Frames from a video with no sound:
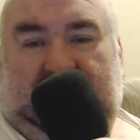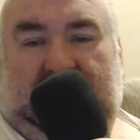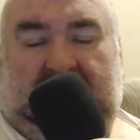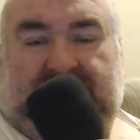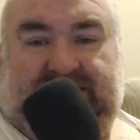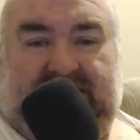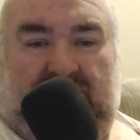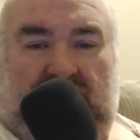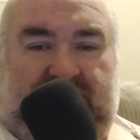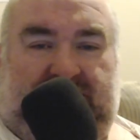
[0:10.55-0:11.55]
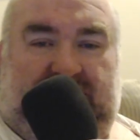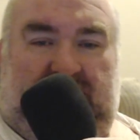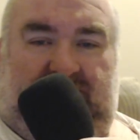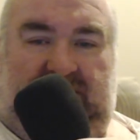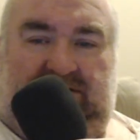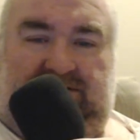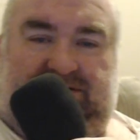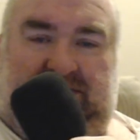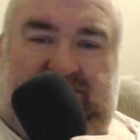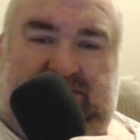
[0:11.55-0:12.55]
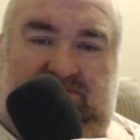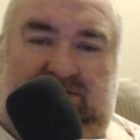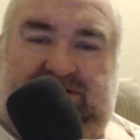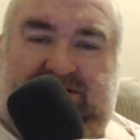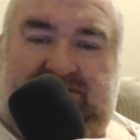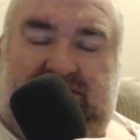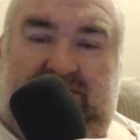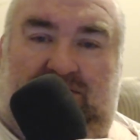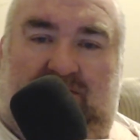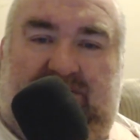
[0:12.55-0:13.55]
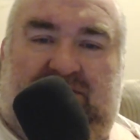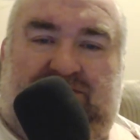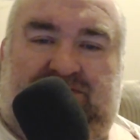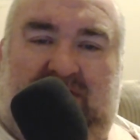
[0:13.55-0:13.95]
And today I wanted to talk about a little something. You can still see the Norbit poster.